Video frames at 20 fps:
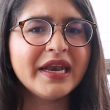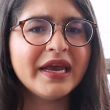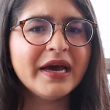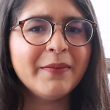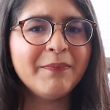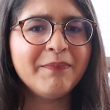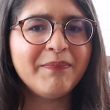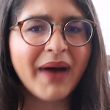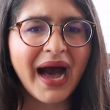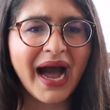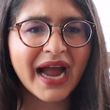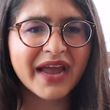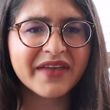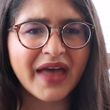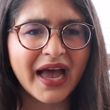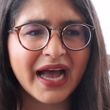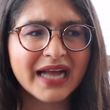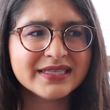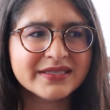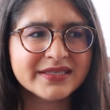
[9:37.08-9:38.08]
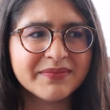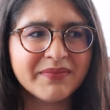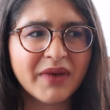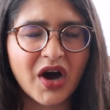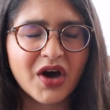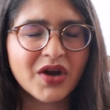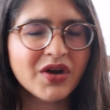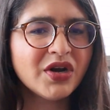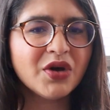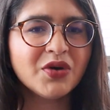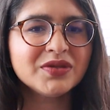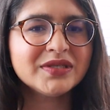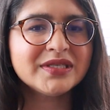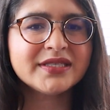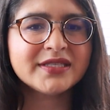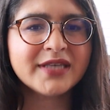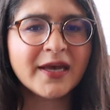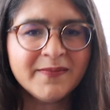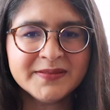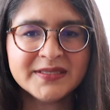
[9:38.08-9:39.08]
in her bag that had some unknown
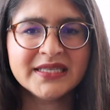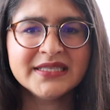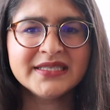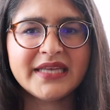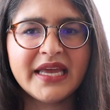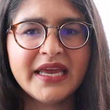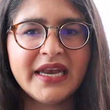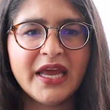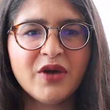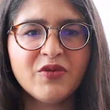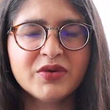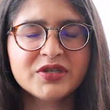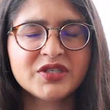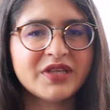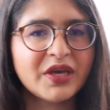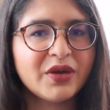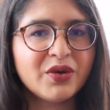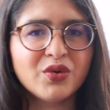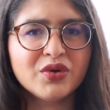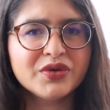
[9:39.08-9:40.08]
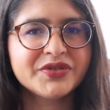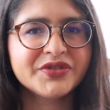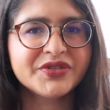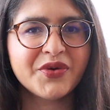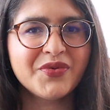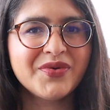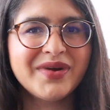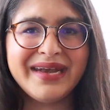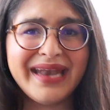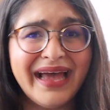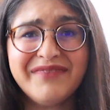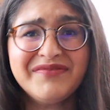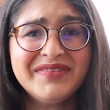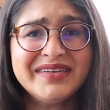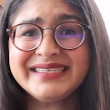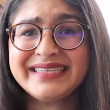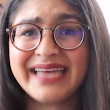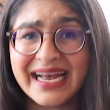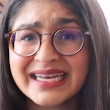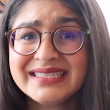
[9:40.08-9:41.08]
substance in it, which they also never
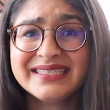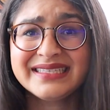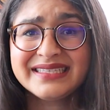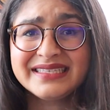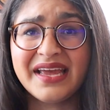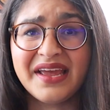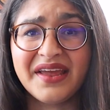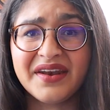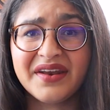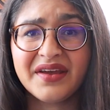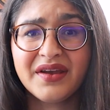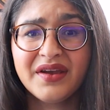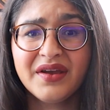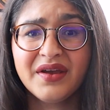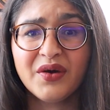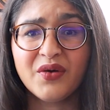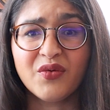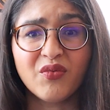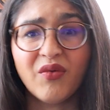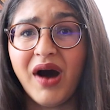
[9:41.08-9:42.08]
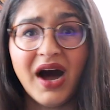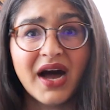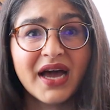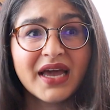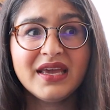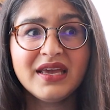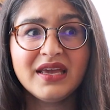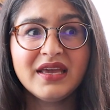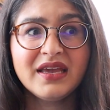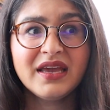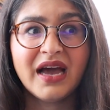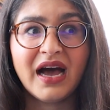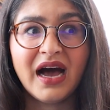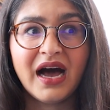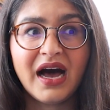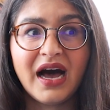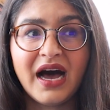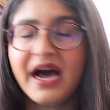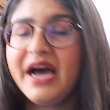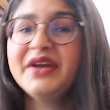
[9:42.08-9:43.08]
tested. Why?
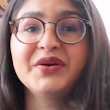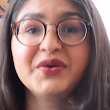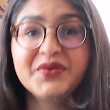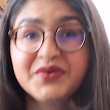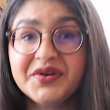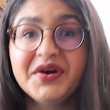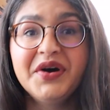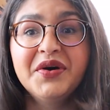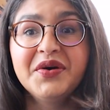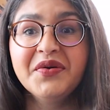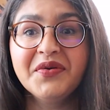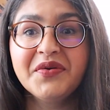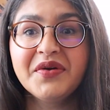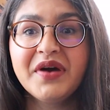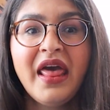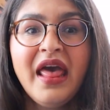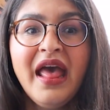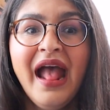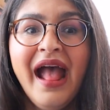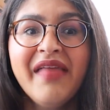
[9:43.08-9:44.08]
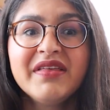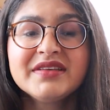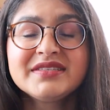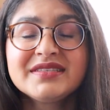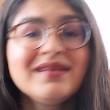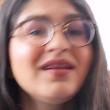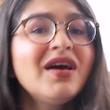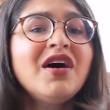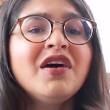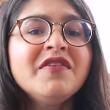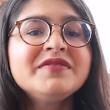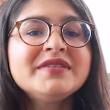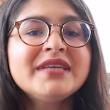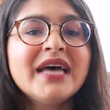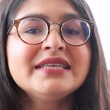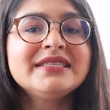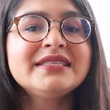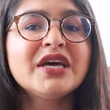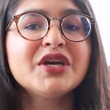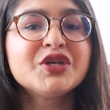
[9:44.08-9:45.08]
I don't know. There's a lot of
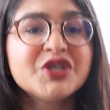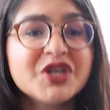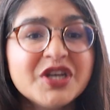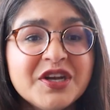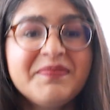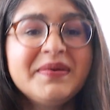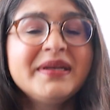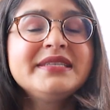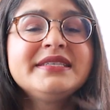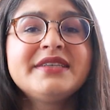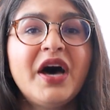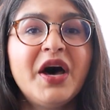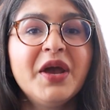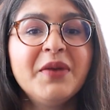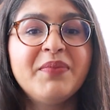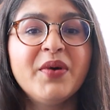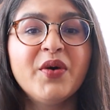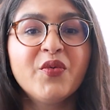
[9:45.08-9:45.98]
tests that should have been done